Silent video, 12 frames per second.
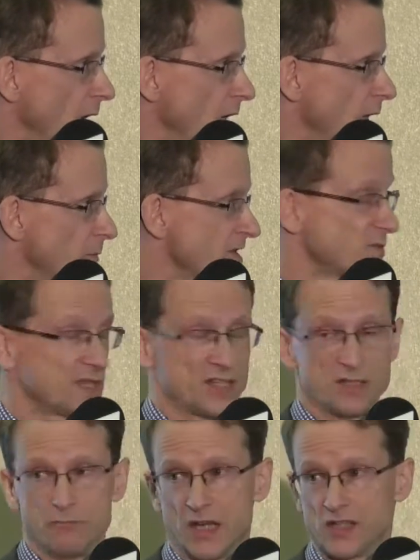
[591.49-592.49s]
This was
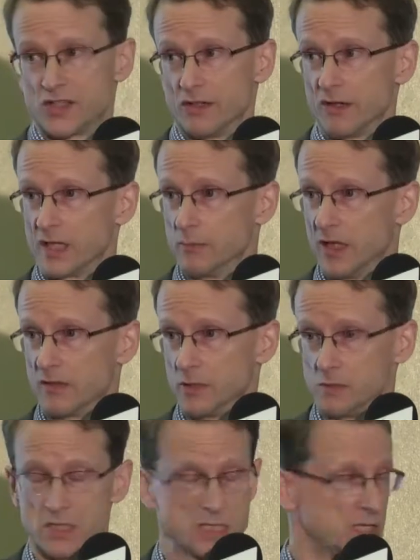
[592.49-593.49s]
actually managed directly by the
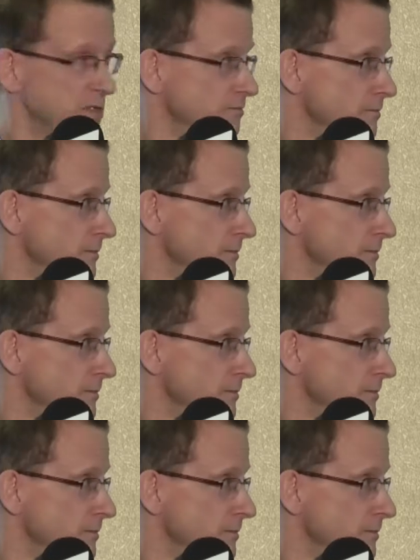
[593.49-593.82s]
BBC,